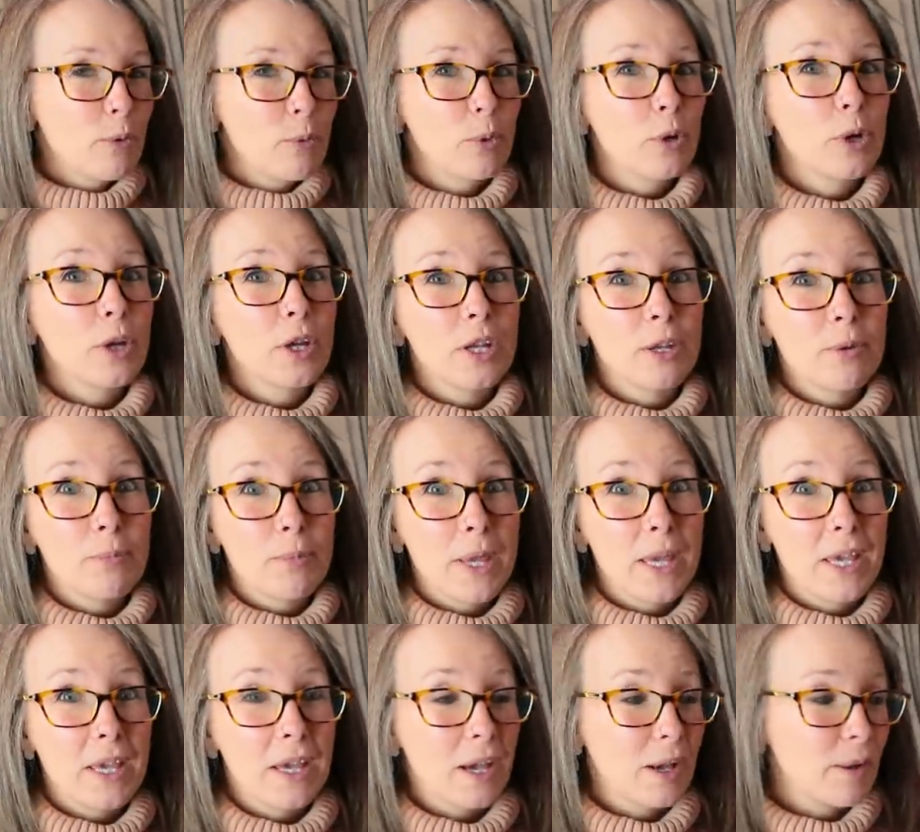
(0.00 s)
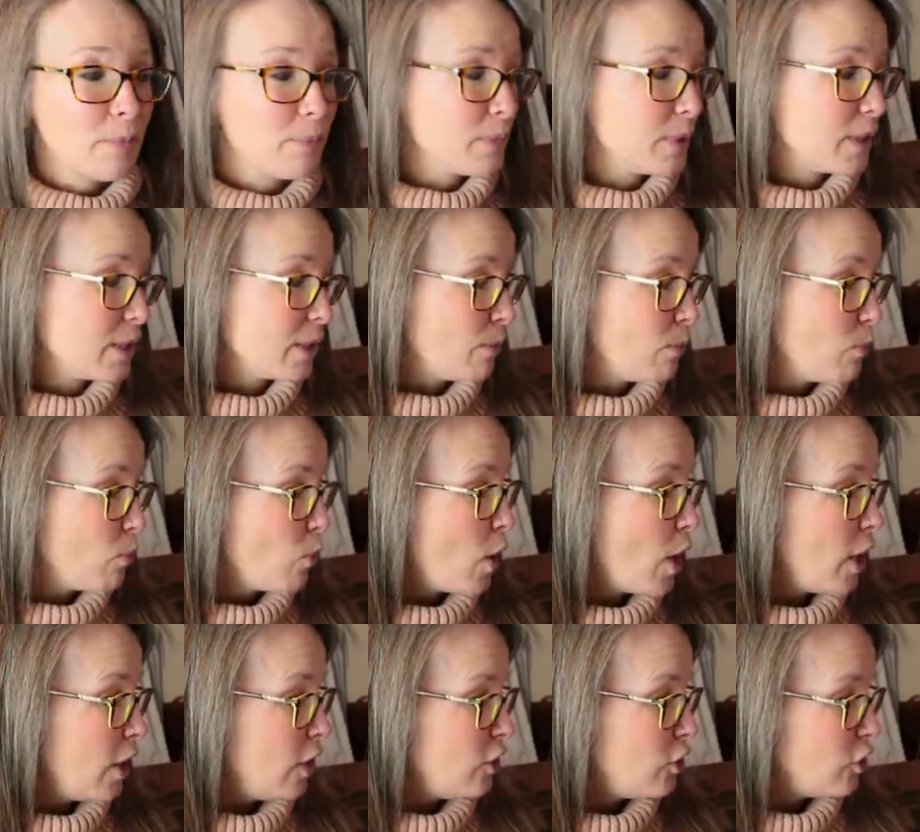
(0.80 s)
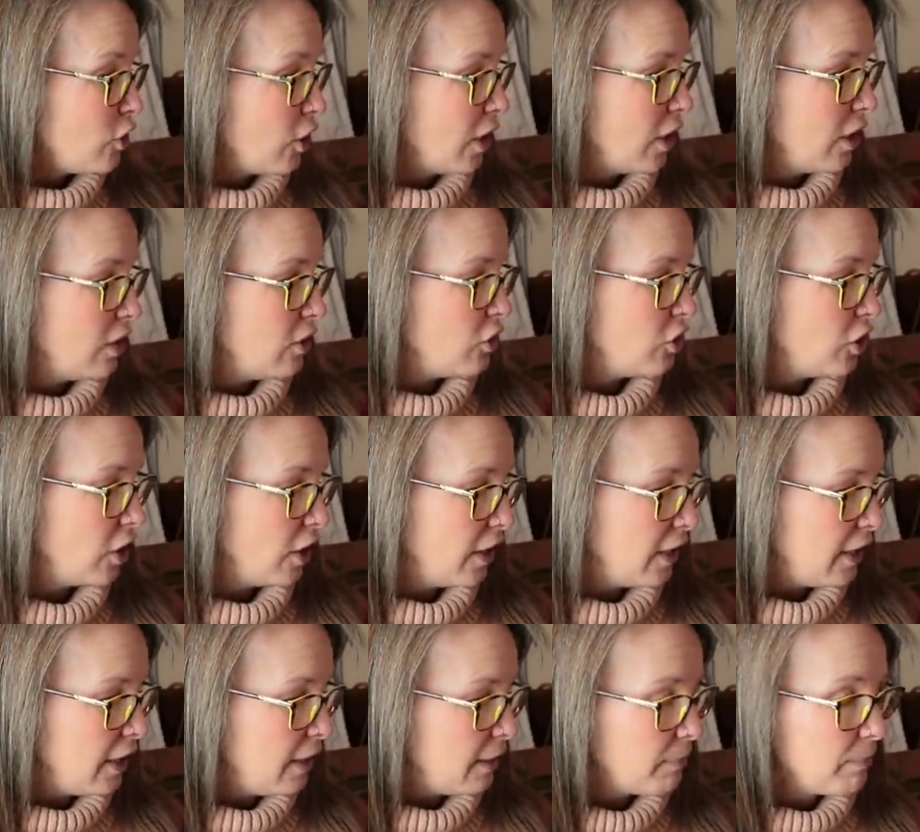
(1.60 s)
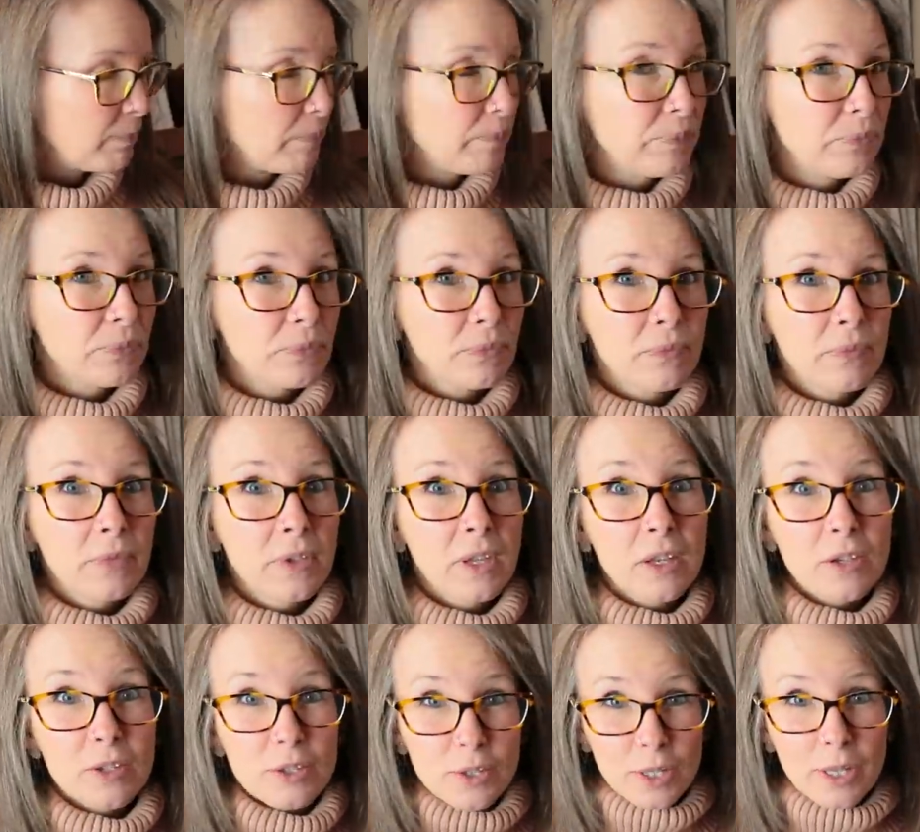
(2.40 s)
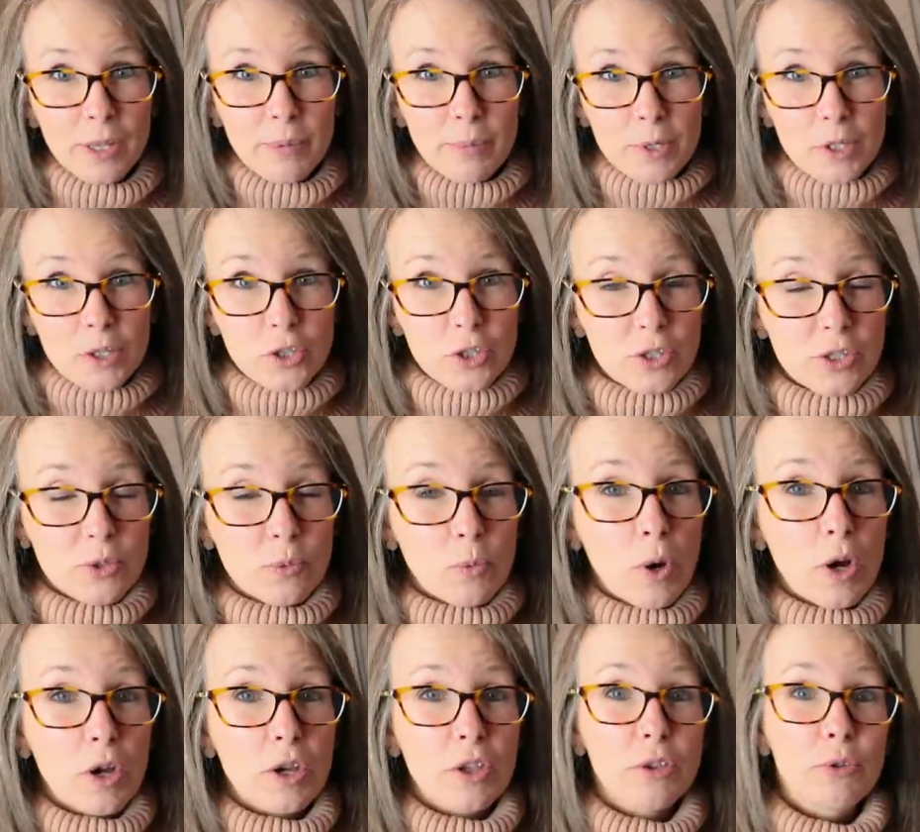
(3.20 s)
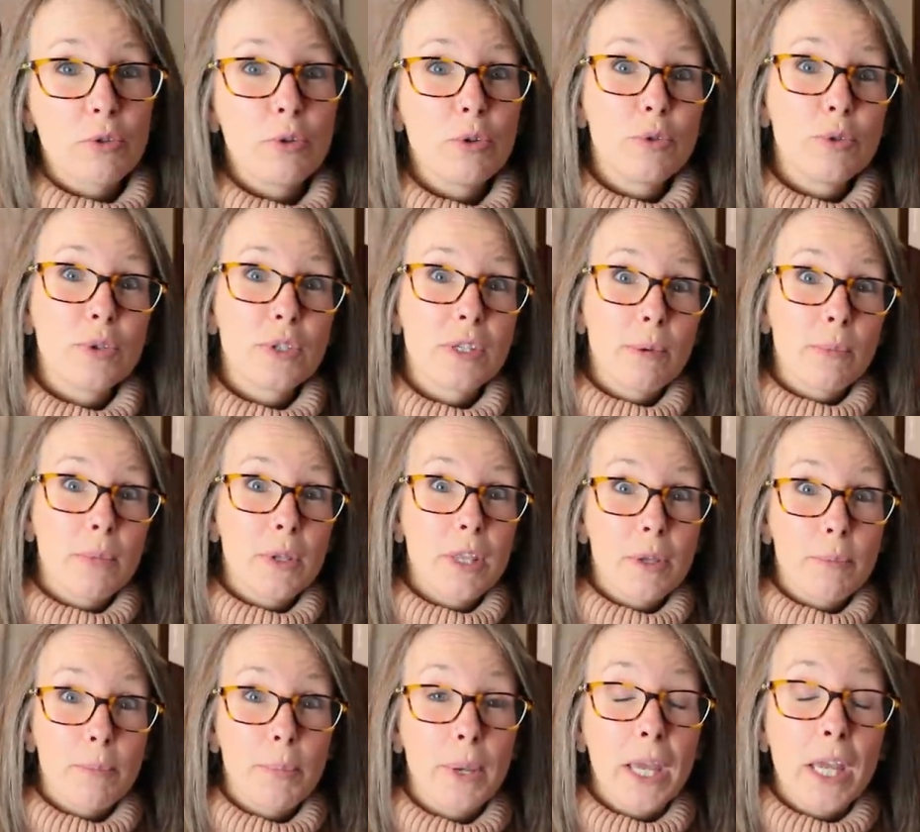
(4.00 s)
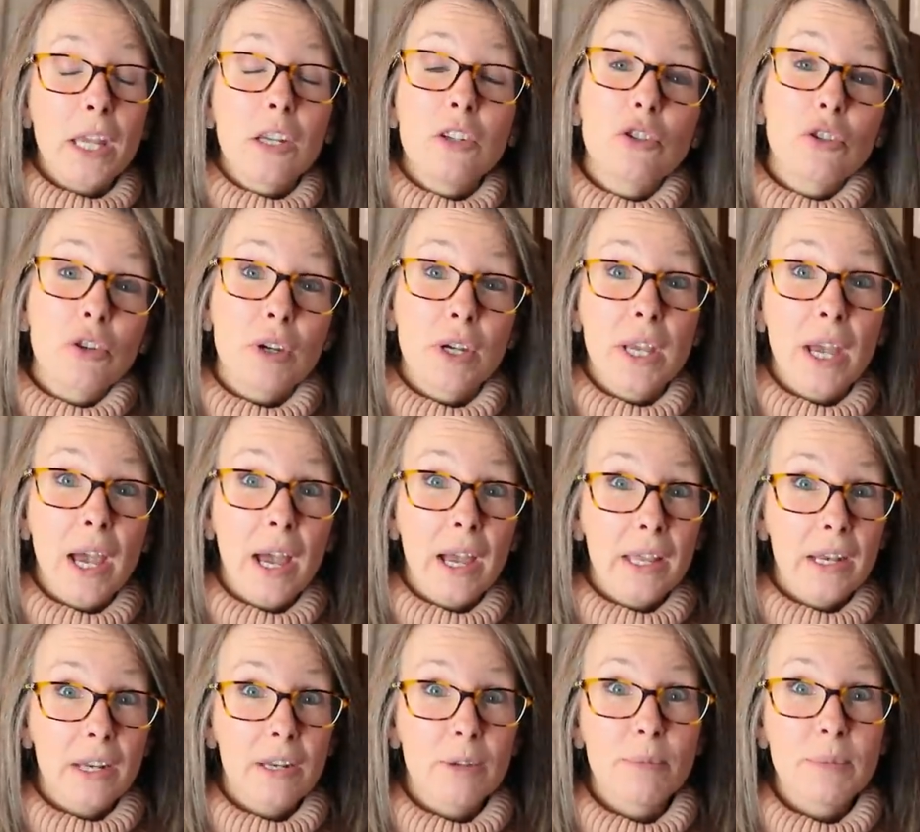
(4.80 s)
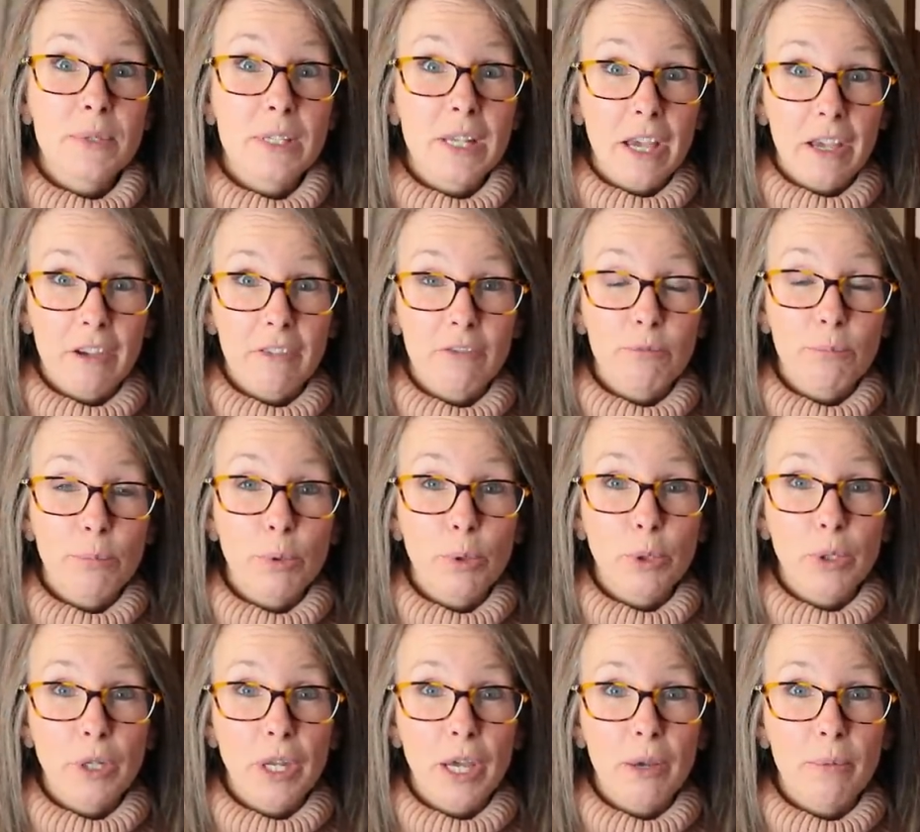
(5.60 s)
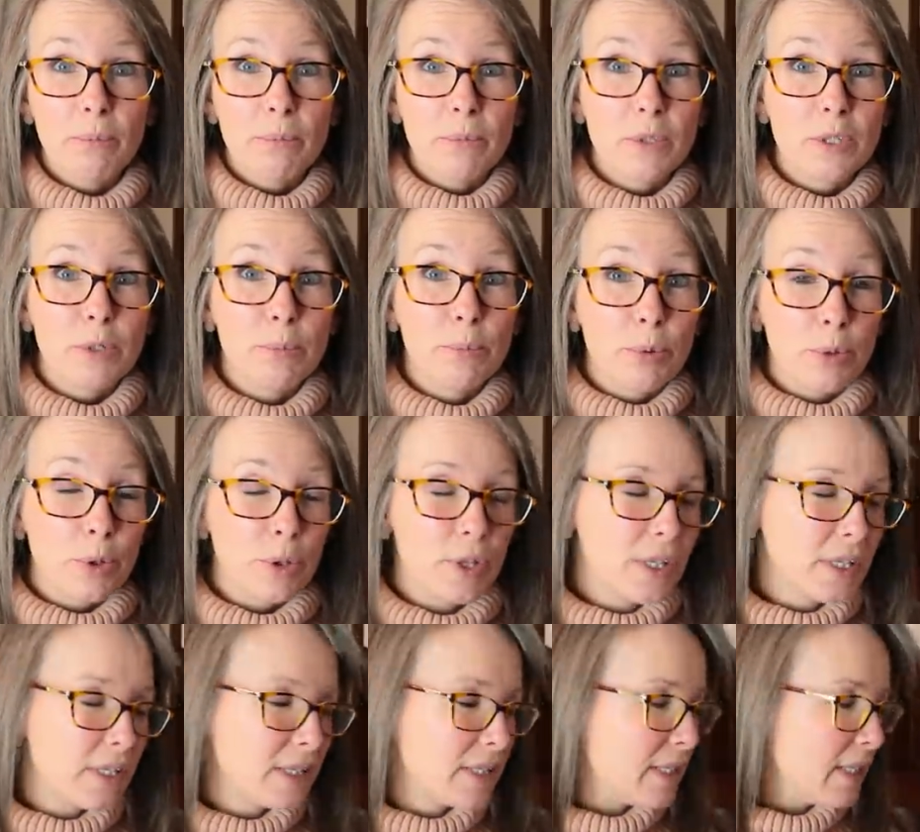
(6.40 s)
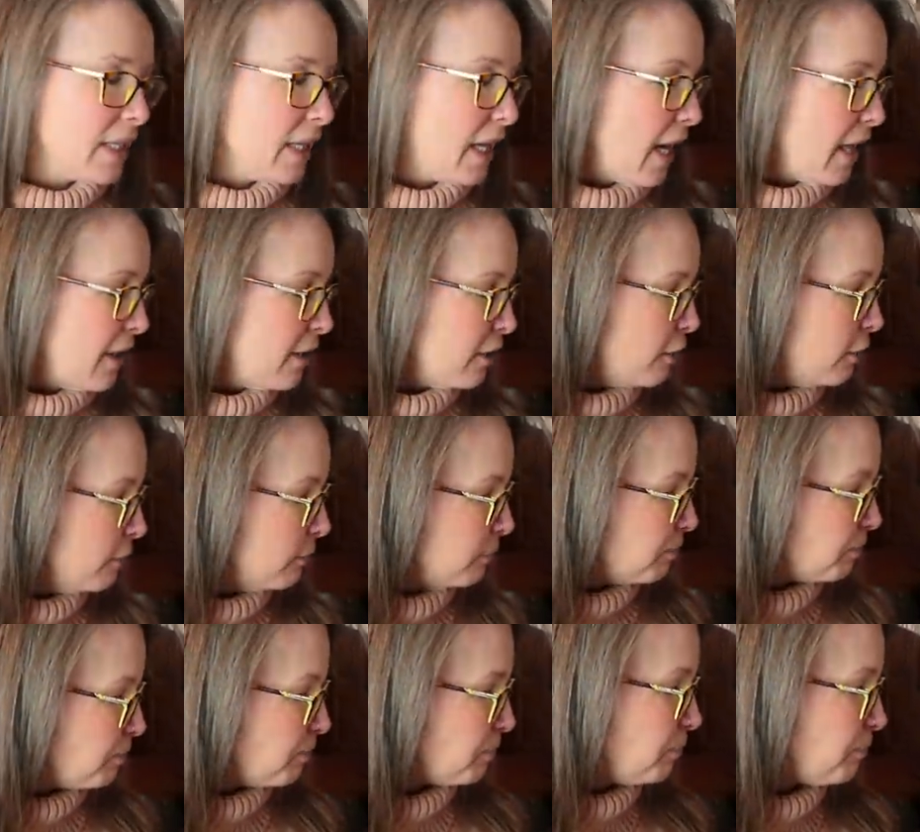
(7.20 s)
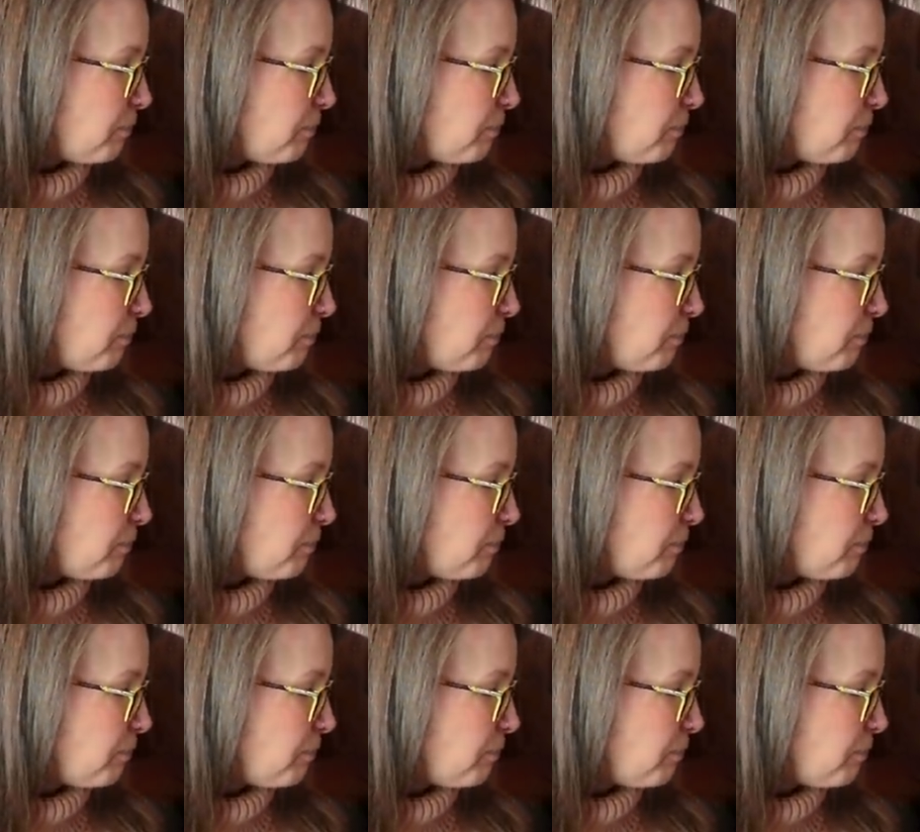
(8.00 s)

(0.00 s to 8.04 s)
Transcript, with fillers: We're gonna make up some white chicken chili. So let me just walk through some of the pantry items I've pulled up to pull this together.